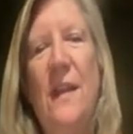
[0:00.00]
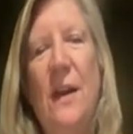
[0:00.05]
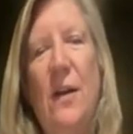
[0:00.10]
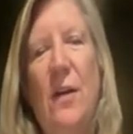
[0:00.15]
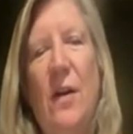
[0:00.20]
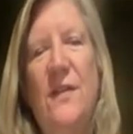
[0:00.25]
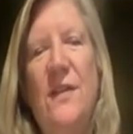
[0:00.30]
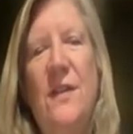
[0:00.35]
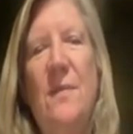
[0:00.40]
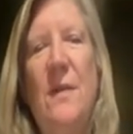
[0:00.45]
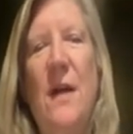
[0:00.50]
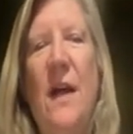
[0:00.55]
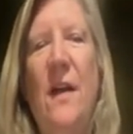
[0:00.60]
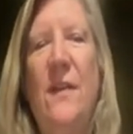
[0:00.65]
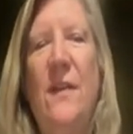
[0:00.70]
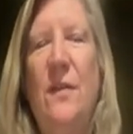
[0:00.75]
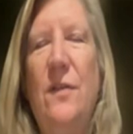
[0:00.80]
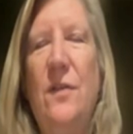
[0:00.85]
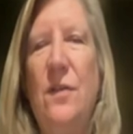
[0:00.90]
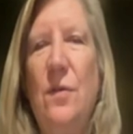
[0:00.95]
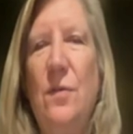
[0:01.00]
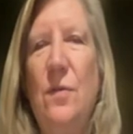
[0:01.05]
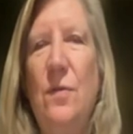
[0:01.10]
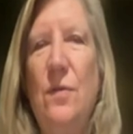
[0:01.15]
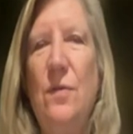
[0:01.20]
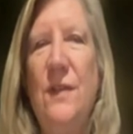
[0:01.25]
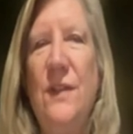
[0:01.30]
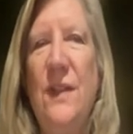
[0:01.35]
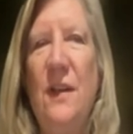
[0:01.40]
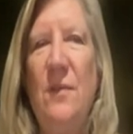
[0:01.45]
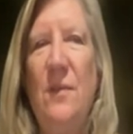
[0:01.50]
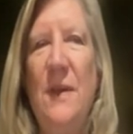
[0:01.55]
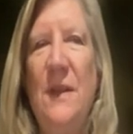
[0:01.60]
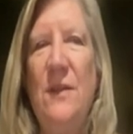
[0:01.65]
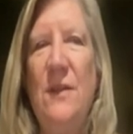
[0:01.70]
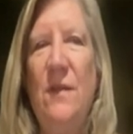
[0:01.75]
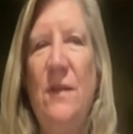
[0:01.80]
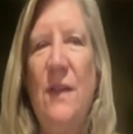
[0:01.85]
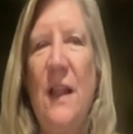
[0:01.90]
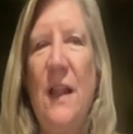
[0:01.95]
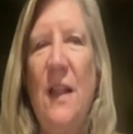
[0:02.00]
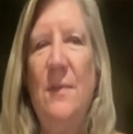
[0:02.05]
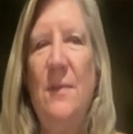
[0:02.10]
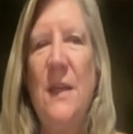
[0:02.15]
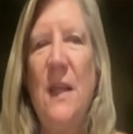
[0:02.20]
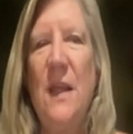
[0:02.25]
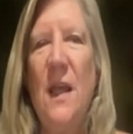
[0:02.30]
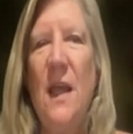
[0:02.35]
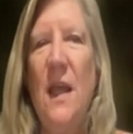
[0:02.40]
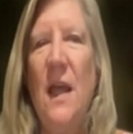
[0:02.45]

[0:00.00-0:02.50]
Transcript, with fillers: There are some other tools that have been developed.